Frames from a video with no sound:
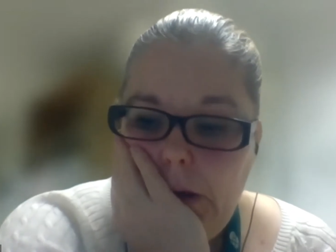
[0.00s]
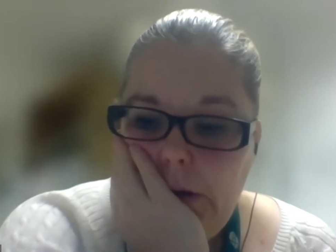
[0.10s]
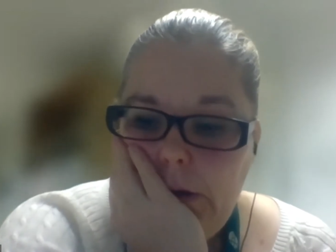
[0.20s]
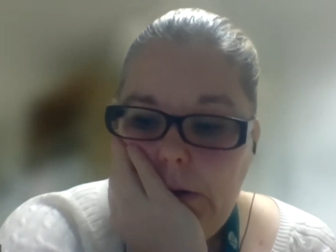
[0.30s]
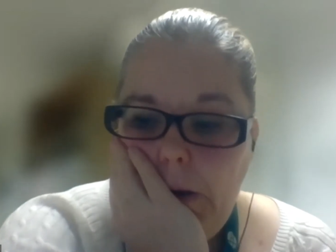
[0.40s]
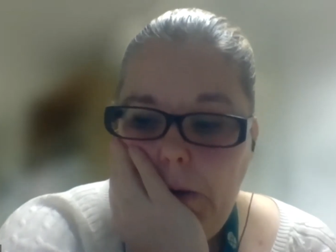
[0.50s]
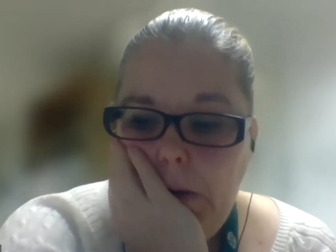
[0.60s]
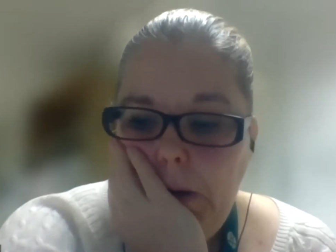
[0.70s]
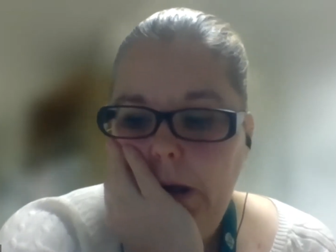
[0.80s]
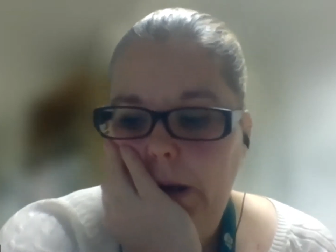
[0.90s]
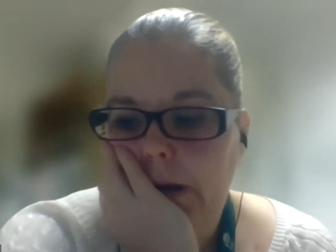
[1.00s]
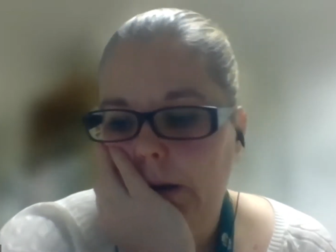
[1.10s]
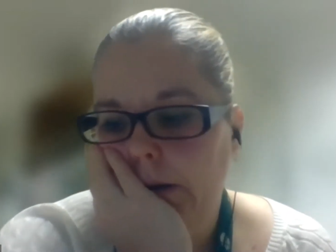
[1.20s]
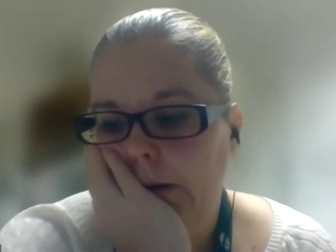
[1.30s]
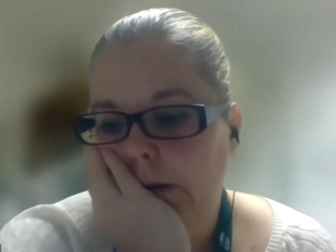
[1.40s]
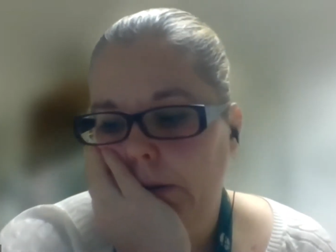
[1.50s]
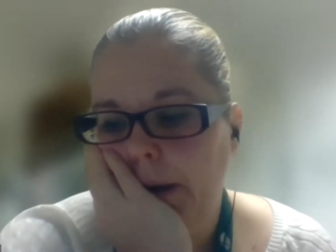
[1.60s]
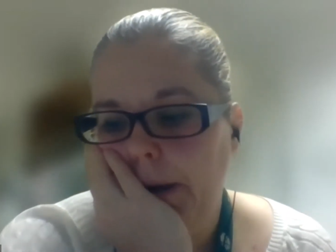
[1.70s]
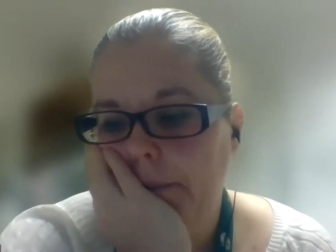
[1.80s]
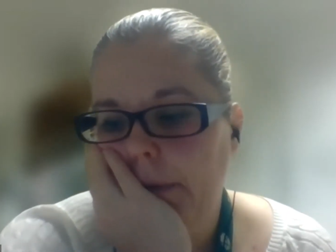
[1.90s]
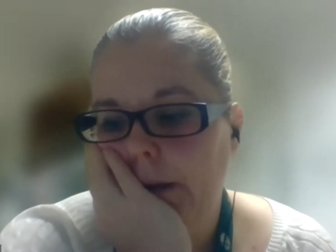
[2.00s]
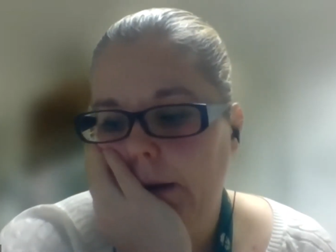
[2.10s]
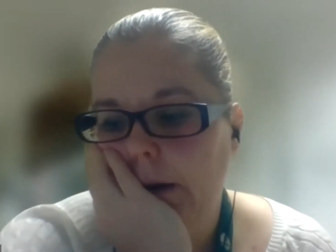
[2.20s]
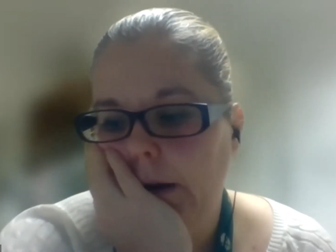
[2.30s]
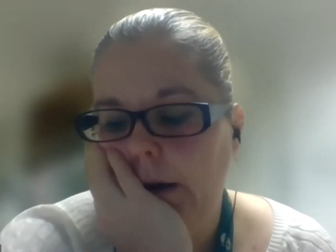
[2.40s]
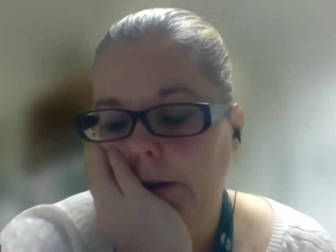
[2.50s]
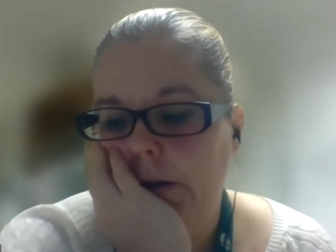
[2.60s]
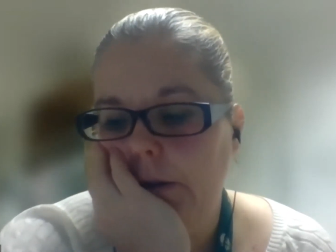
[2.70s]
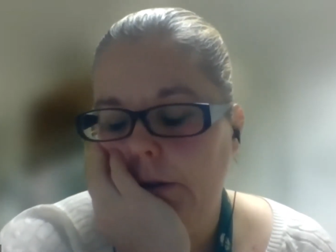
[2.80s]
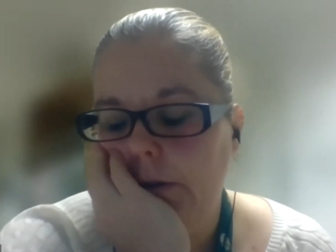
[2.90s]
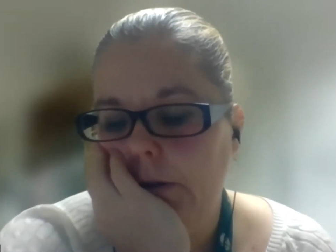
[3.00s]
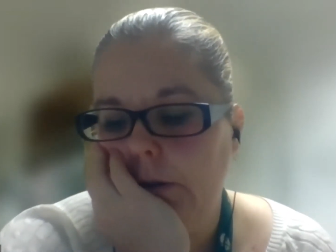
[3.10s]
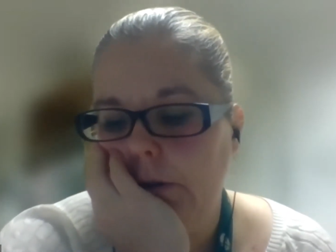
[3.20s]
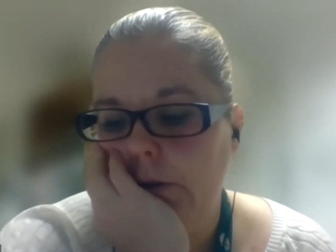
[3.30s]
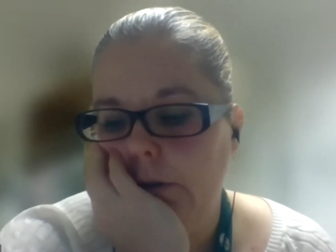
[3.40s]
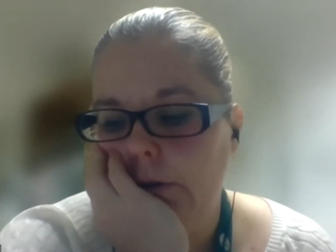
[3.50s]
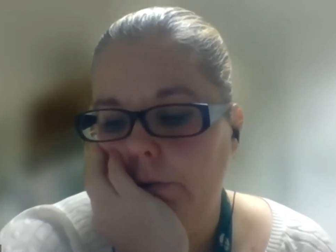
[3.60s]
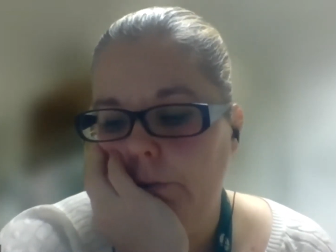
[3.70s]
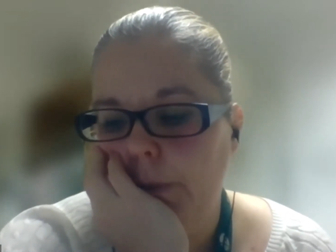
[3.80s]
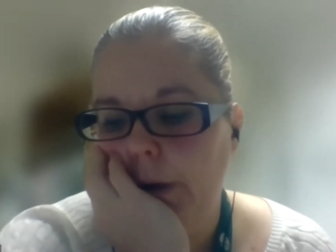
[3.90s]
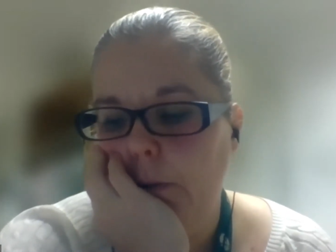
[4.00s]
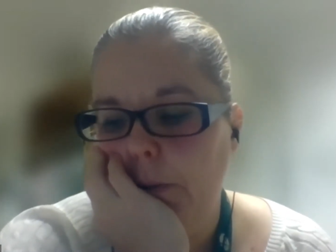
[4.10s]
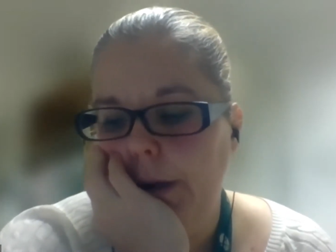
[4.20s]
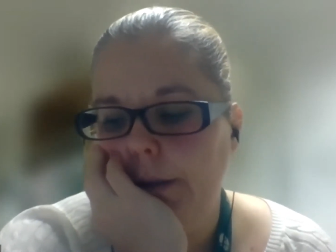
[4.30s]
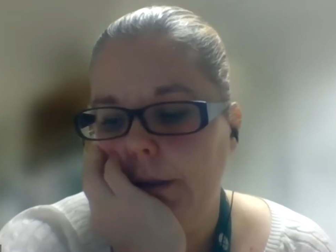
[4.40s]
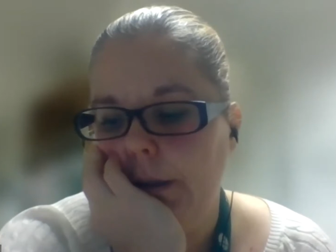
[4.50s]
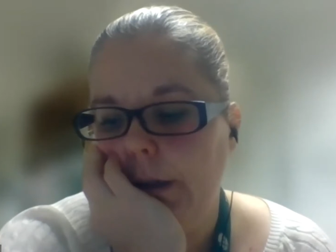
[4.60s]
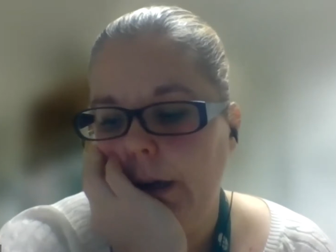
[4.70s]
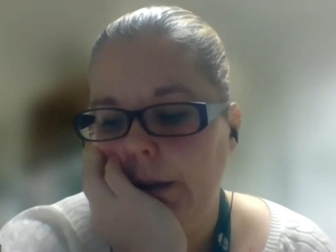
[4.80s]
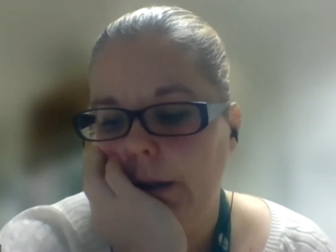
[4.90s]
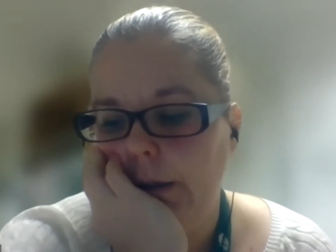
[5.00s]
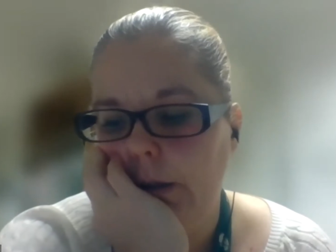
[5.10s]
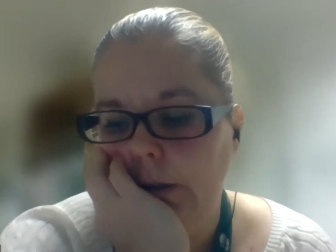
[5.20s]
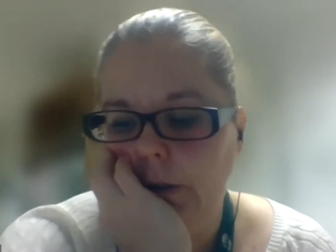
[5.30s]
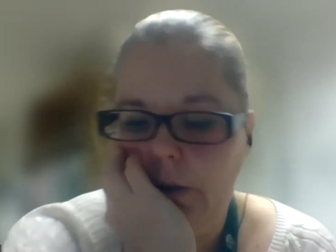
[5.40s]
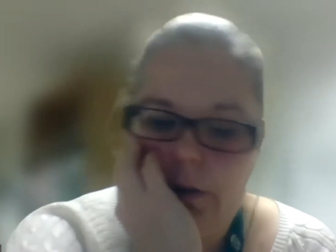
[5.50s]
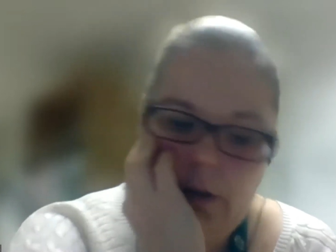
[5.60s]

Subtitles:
So, right. I think there's sort of many ways to cut this.